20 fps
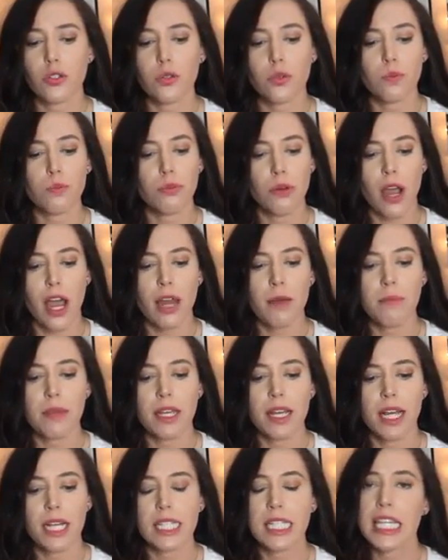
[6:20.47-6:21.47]
to Pride
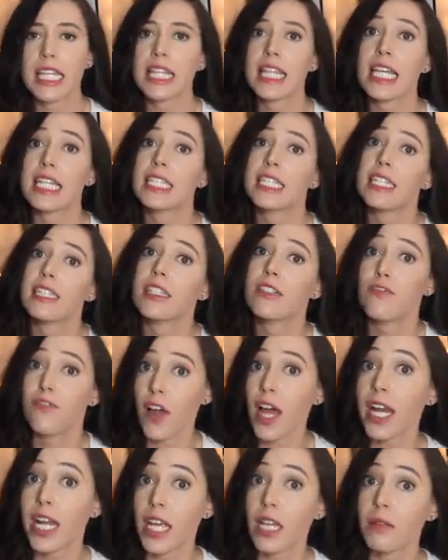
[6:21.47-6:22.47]
because he thinks it's
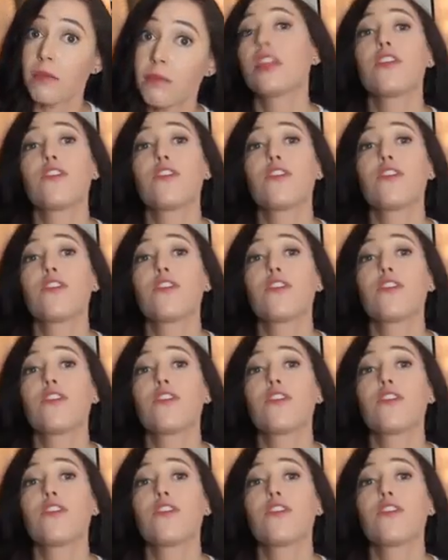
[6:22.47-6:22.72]
funny.